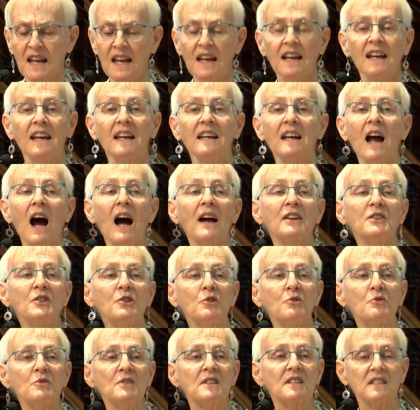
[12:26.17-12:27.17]
in our
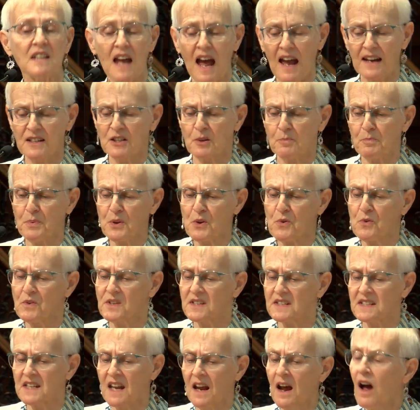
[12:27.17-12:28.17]
use and
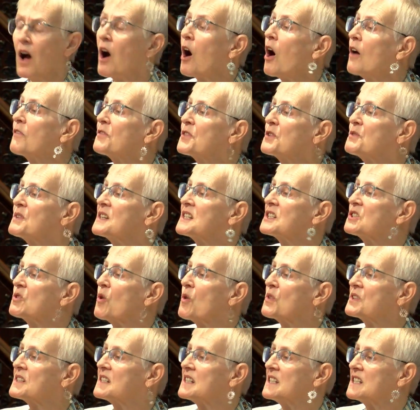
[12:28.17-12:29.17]
abuse of the
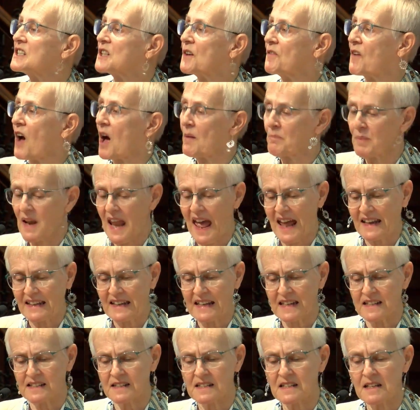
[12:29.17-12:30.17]
resources of our
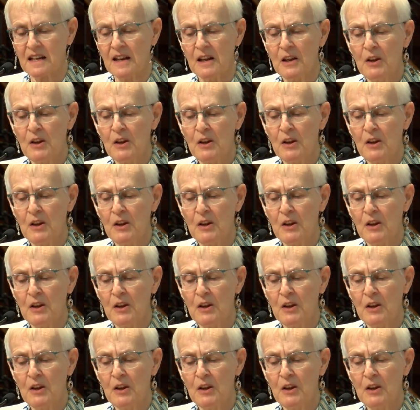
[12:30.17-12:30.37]
planet,